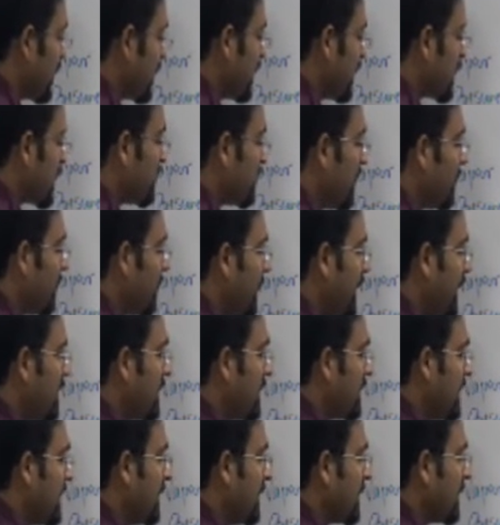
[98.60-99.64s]
will be the
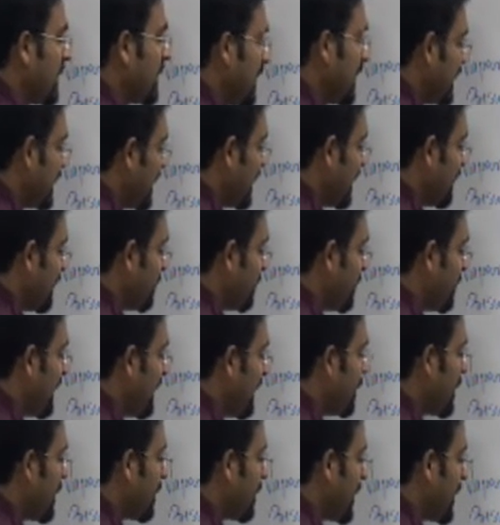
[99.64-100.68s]
vapor
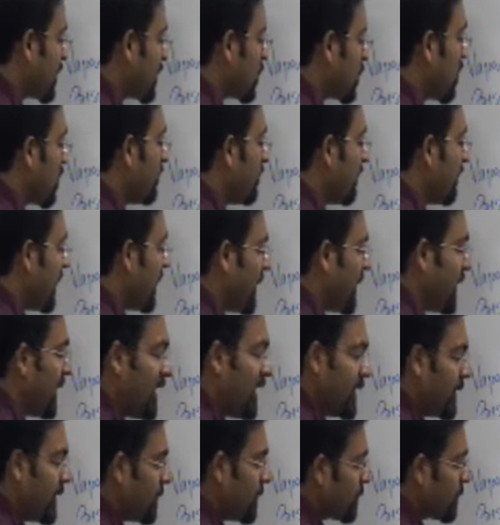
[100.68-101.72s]
pressure of A
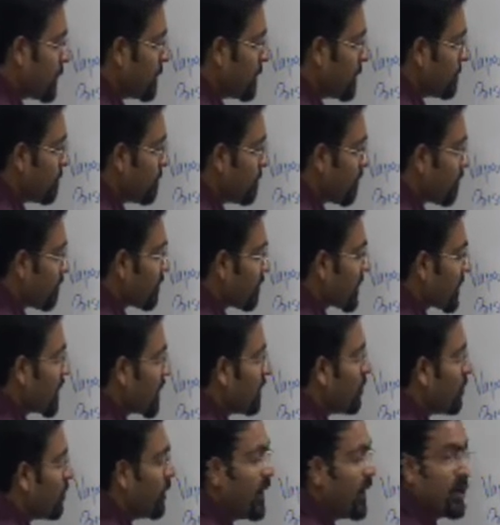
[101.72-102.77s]

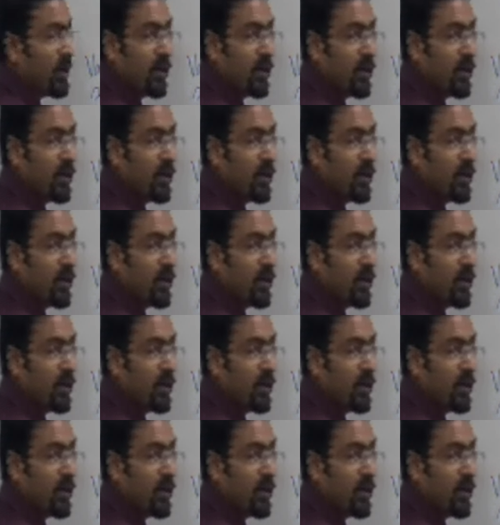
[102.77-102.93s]
when